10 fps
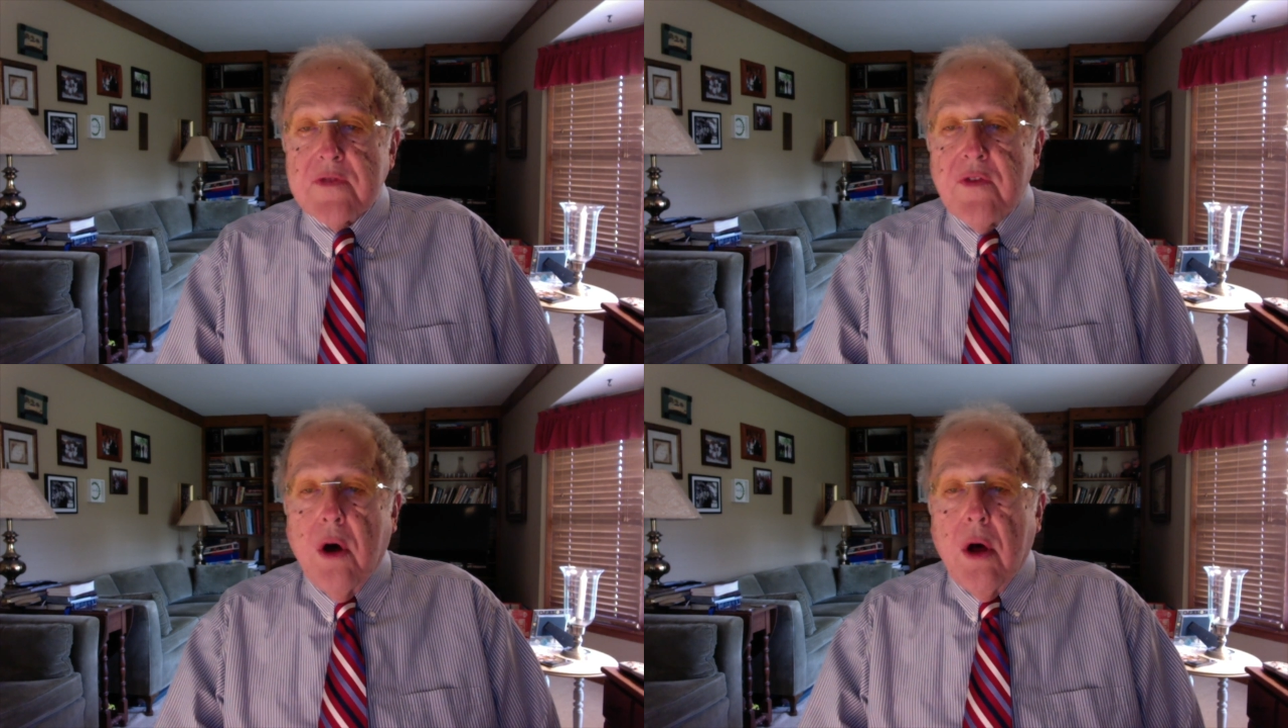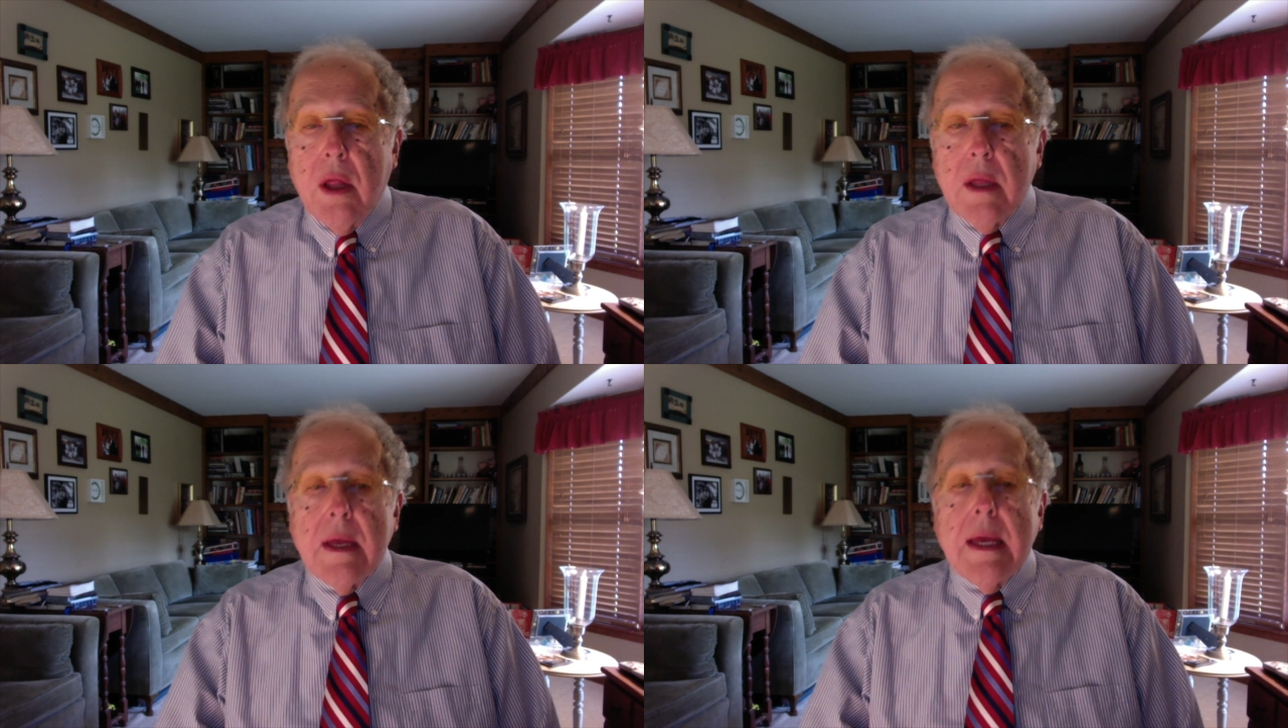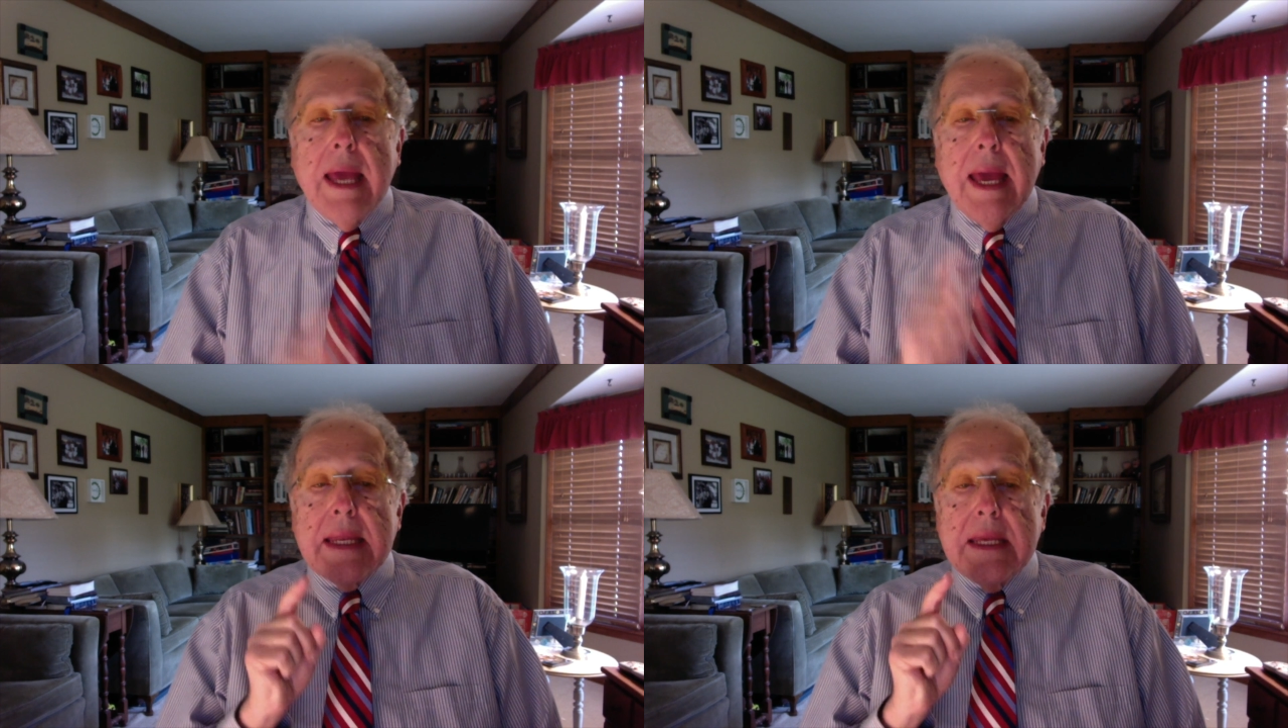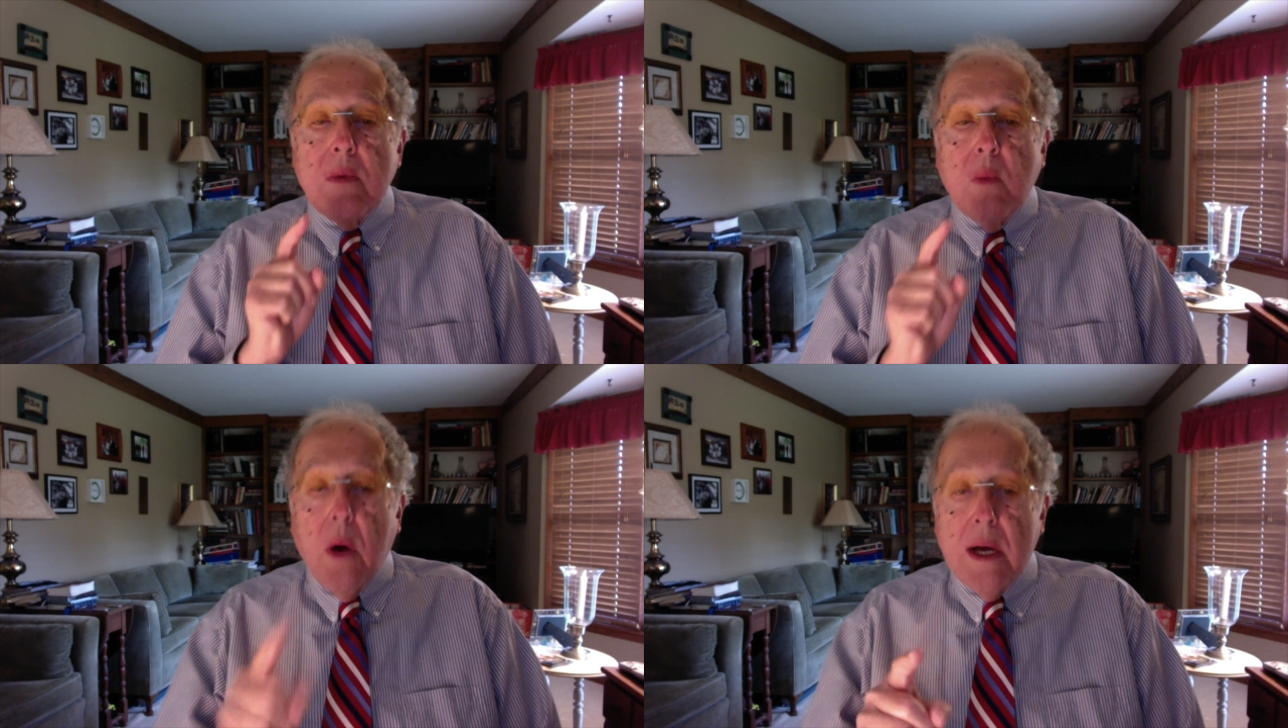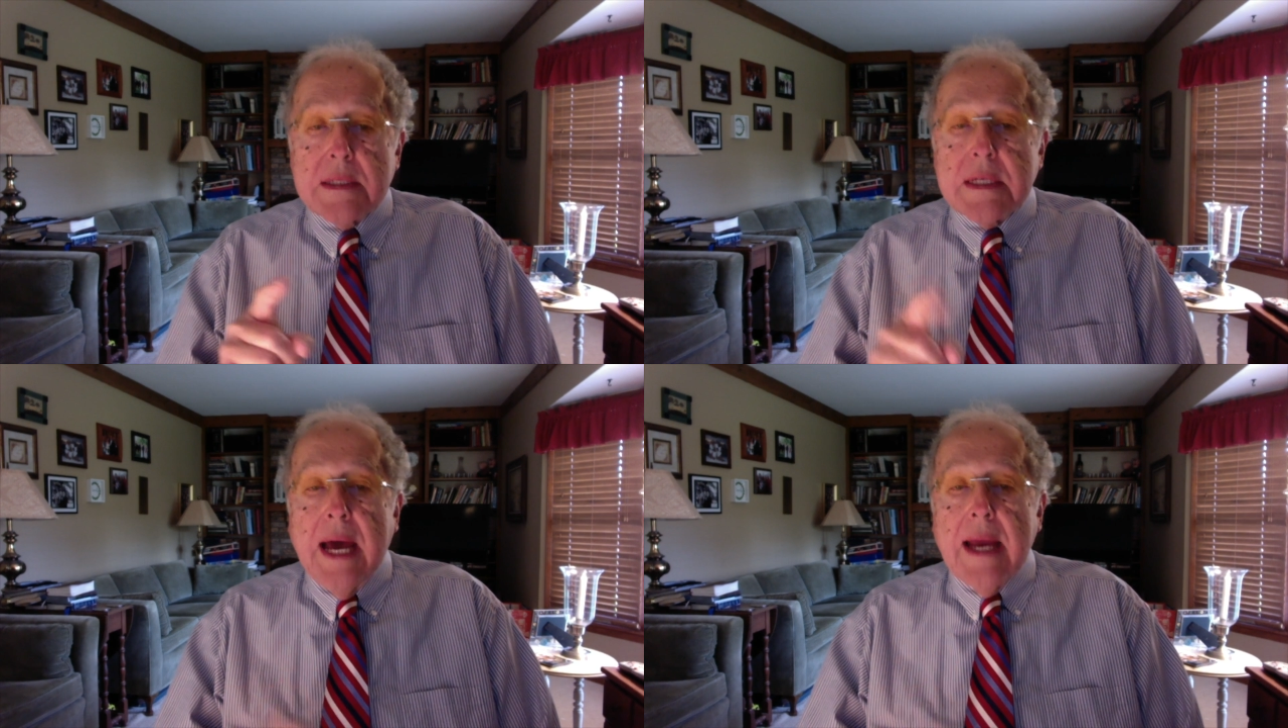fall." And he
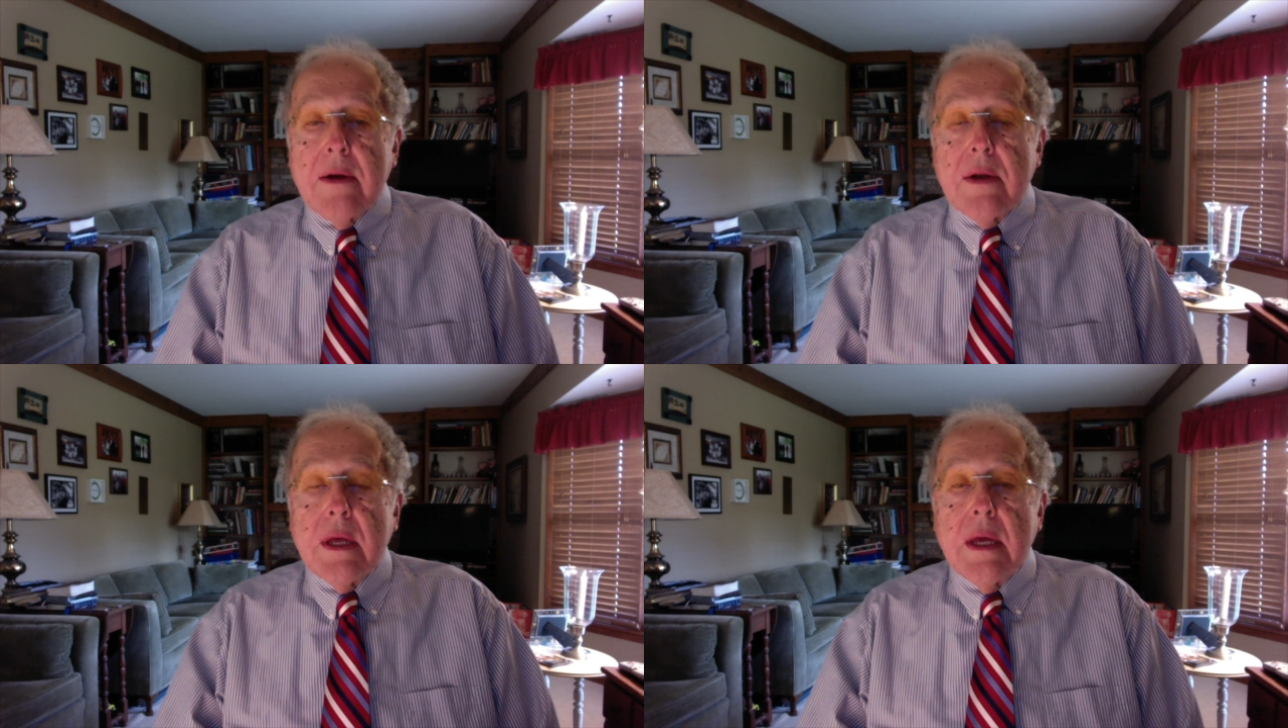was hired.